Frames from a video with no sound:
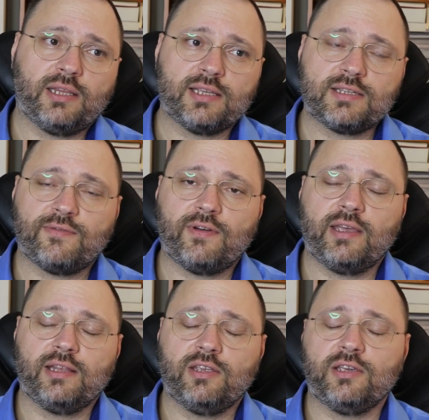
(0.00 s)

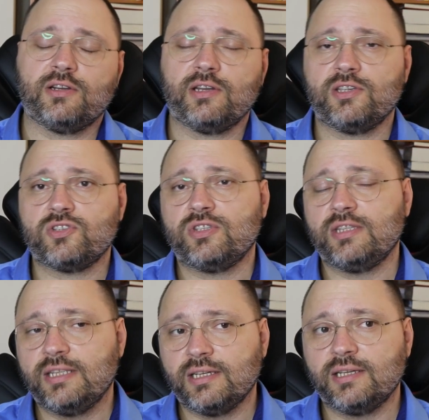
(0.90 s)
intensify and increase
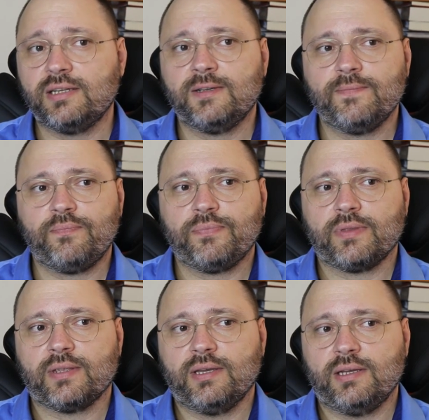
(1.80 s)
the
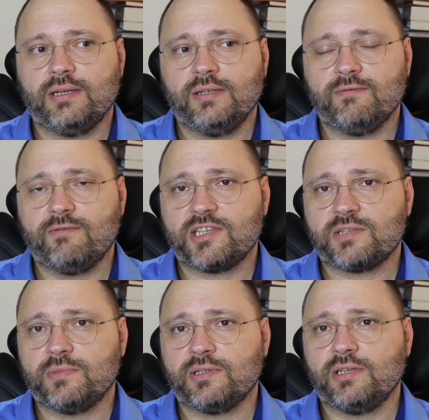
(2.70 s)

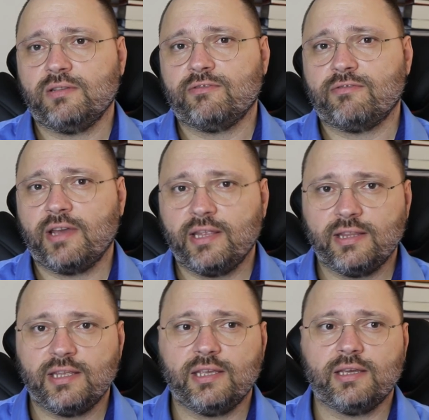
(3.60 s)
investment in
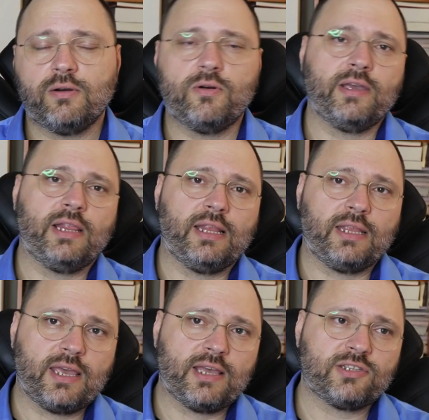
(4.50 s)
finding oil
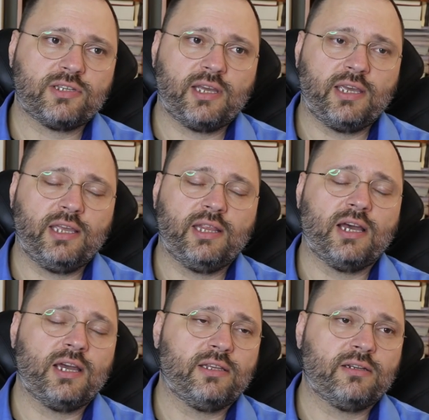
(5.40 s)
and gas
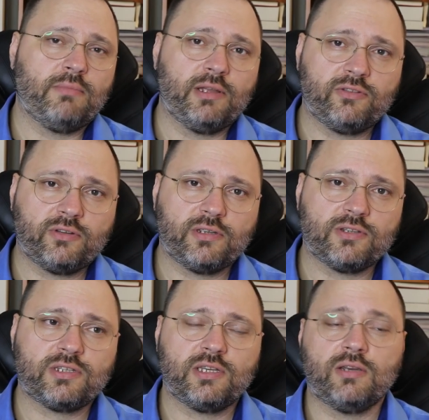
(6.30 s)
in either
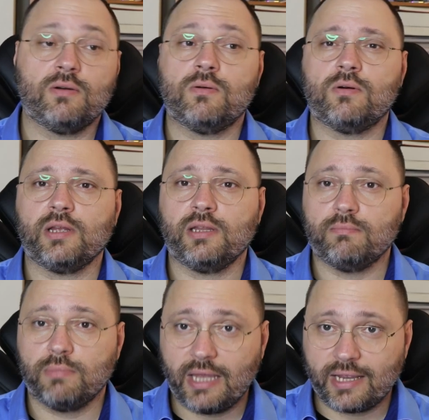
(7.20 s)
Mediterranean Sea or
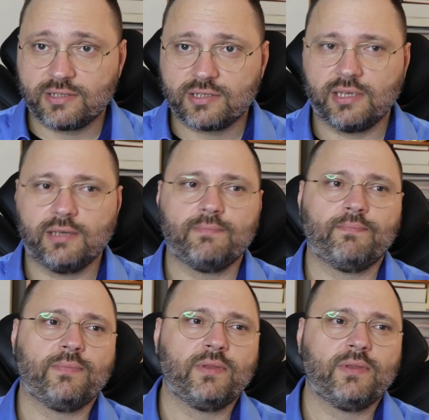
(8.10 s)
in Black Sea.